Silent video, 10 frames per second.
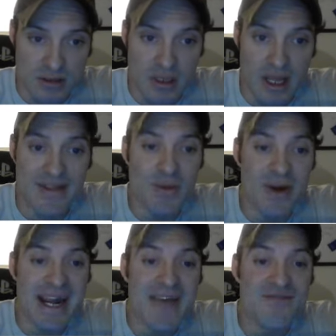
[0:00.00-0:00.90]
and then we're
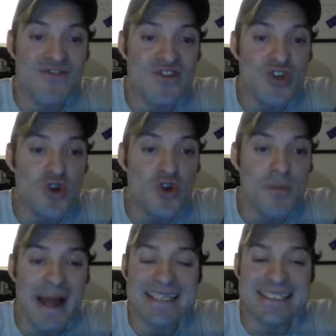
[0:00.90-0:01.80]
going to have 2x6
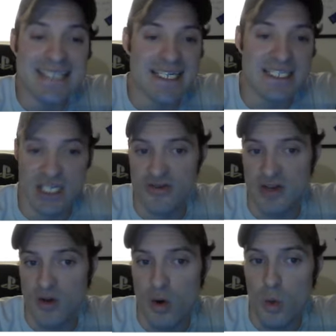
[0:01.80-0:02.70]

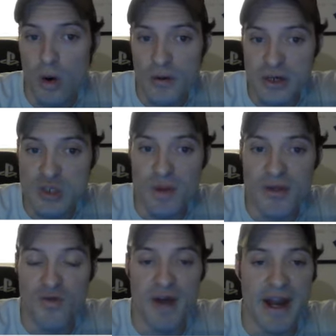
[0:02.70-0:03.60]
Tyranid Warriors with
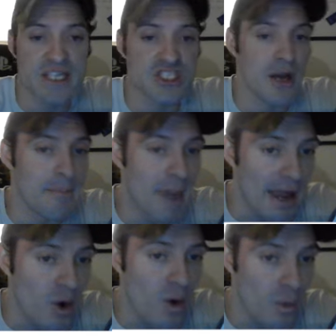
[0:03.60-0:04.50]
ranged
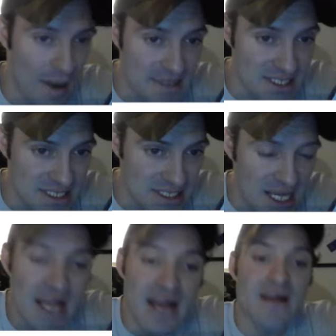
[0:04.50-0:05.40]
bio weapons.
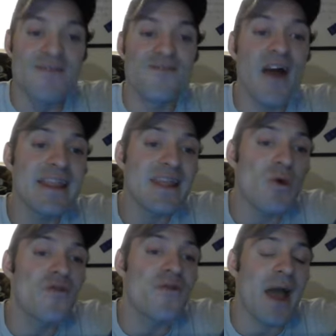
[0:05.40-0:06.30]
Finally,
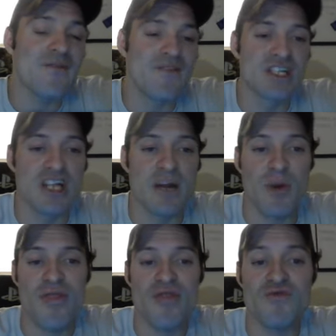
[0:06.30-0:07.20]
we'll finish it up
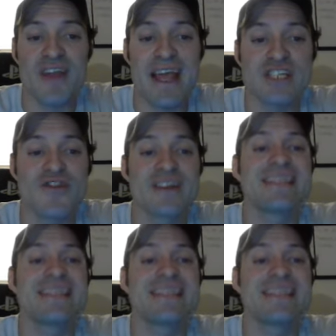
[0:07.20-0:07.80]
with 3 X-Crins,